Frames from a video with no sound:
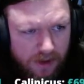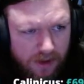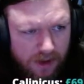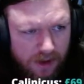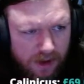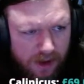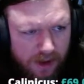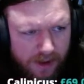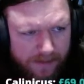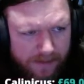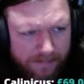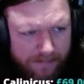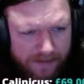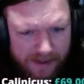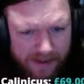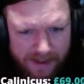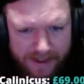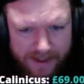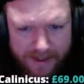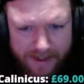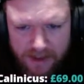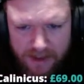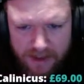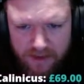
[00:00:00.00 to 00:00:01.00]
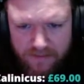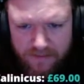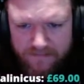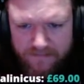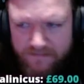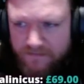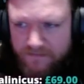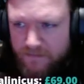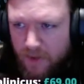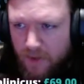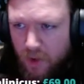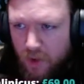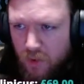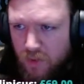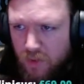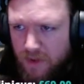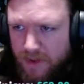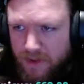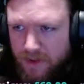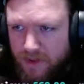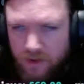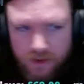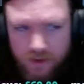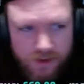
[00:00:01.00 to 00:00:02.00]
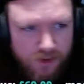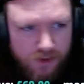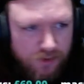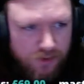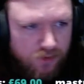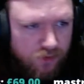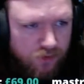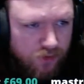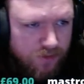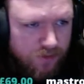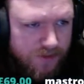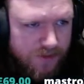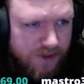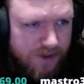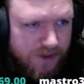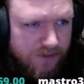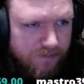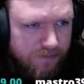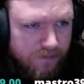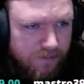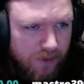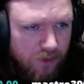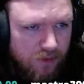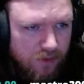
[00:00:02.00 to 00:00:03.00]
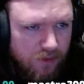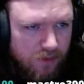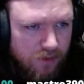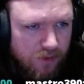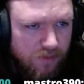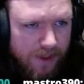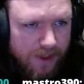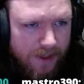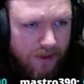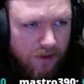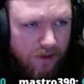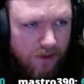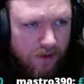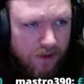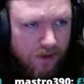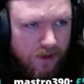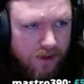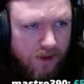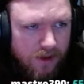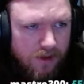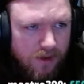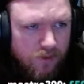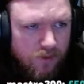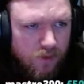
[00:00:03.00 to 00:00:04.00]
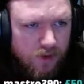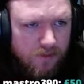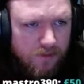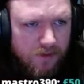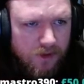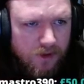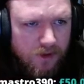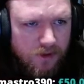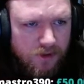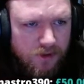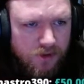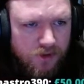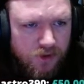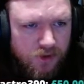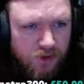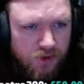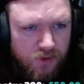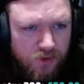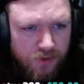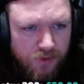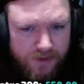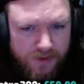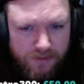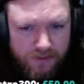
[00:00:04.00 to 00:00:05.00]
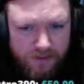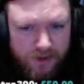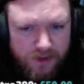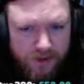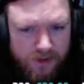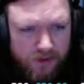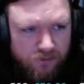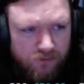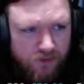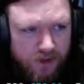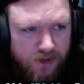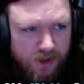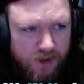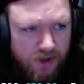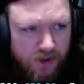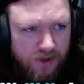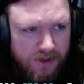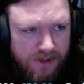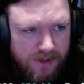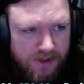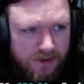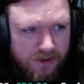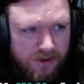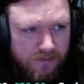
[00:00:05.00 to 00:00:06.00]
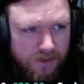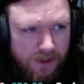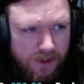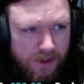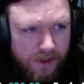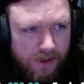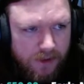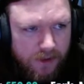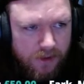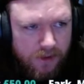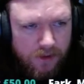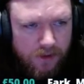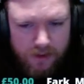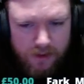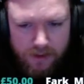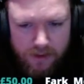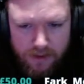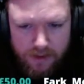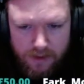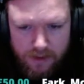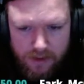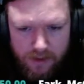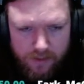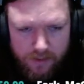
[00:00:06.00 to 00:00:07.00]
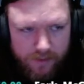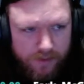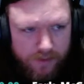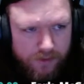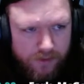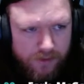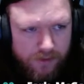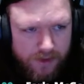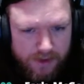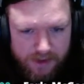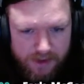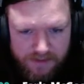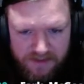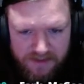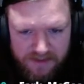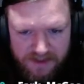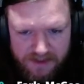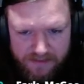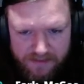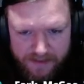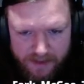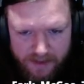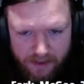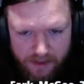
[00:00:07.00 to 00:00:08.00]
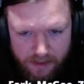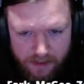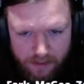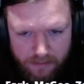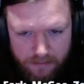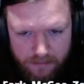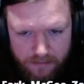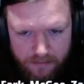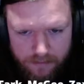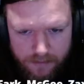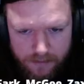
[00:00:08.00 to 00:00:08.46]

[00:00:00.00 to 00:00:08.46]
Alright, Platt, you've only got 2 troops. These are both Malayan. I think what I'm going to do is I'm just going to return these to Malaya. You can do that just by disbanding them.